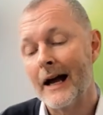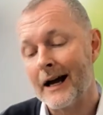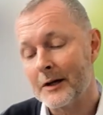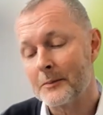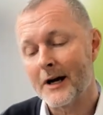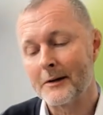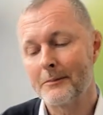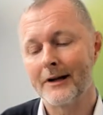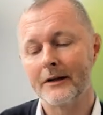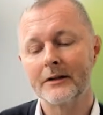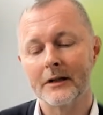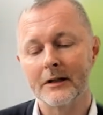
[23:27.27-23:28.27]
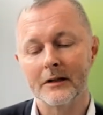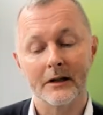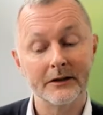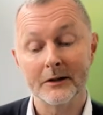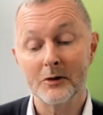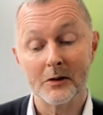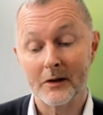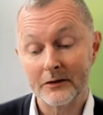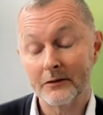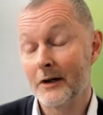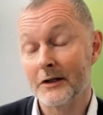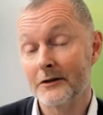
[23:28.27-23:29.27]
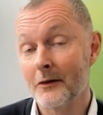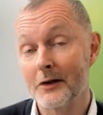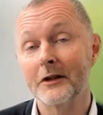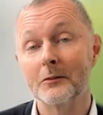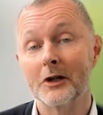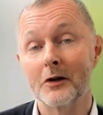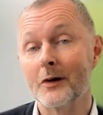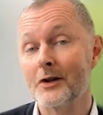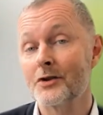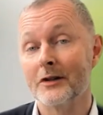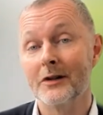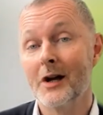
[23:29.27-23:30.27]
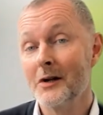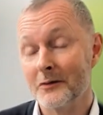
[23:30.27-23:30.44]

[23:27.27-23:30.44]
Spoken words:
and by placing simply, it's a very simple equation.